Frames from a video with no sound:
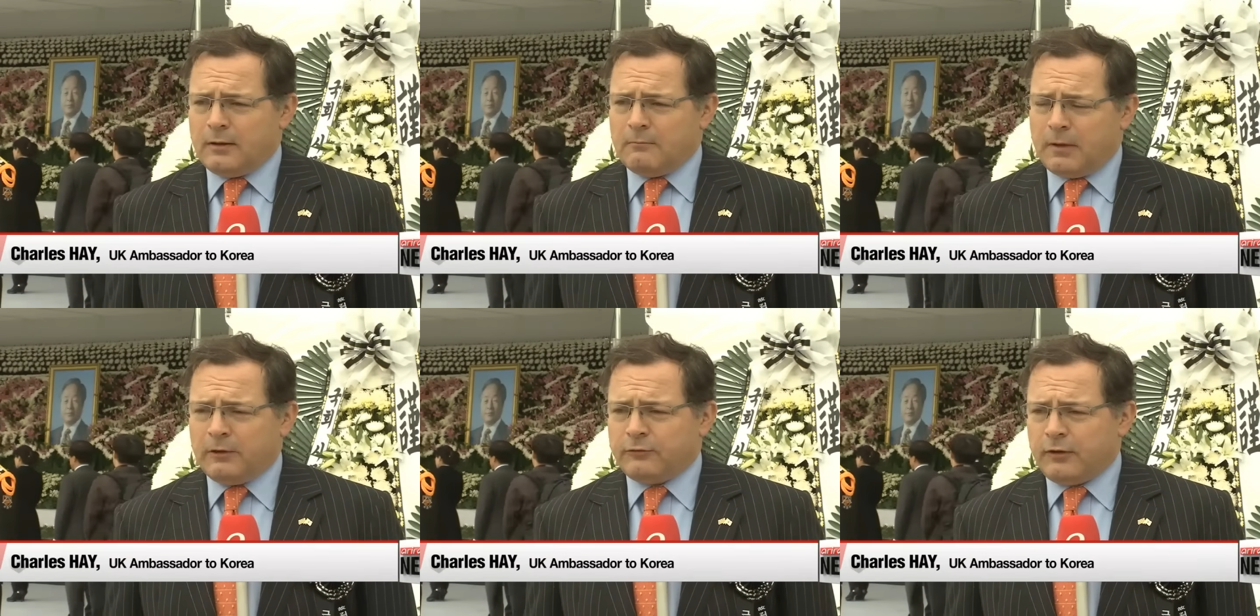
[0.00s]

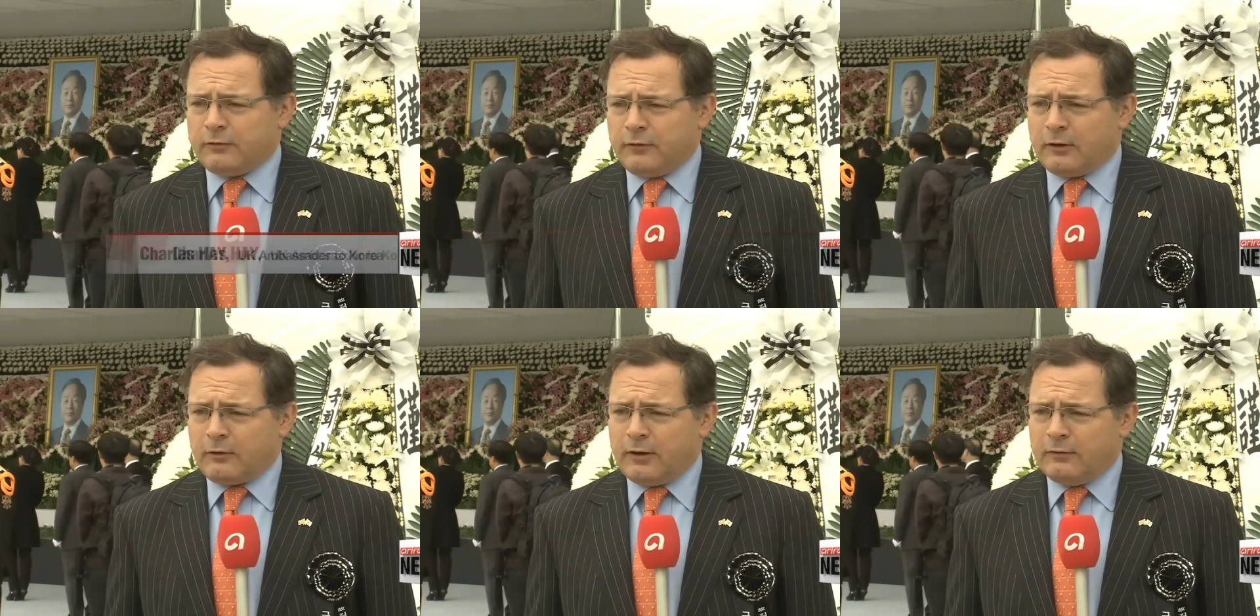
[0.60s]
patriot and a
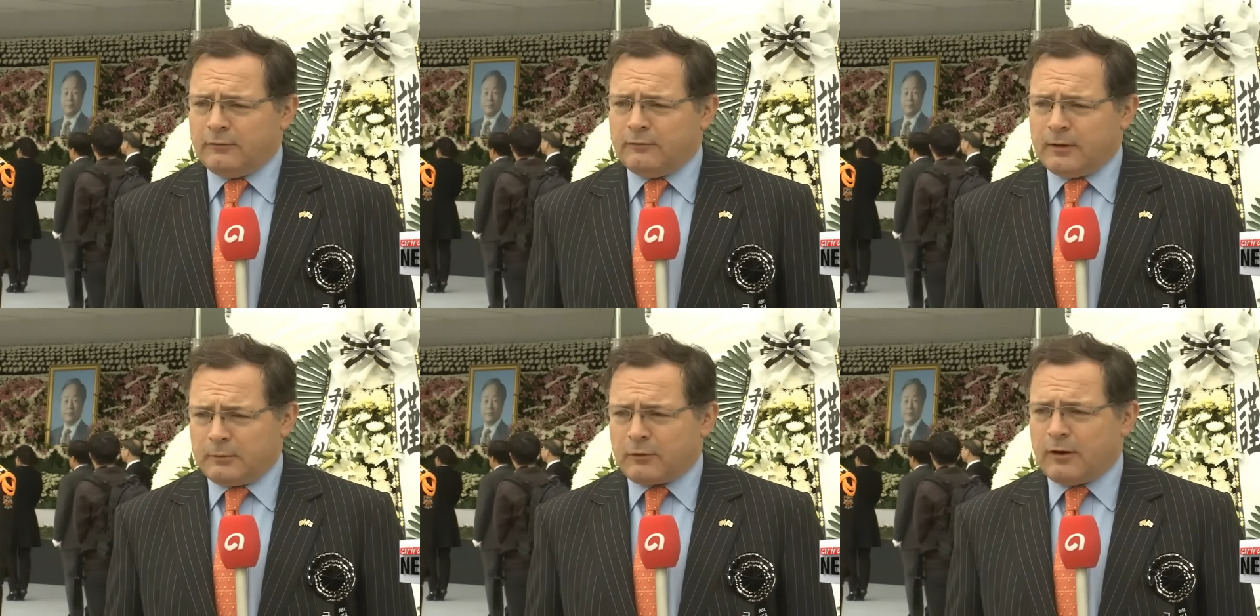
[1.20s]
great
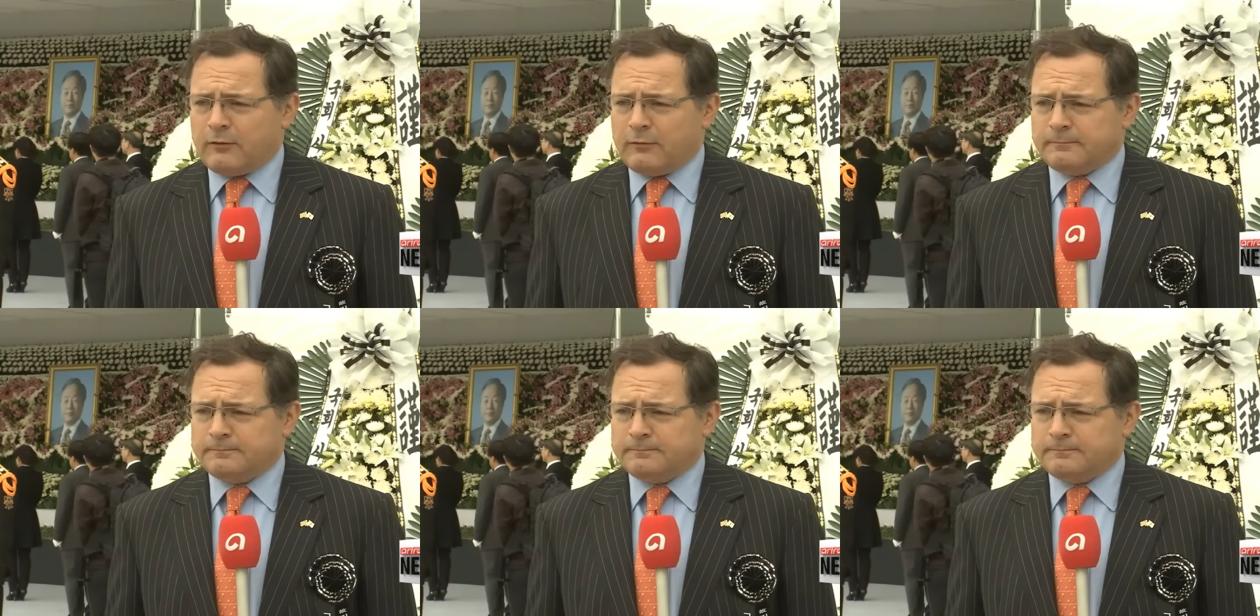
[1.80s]
democrat.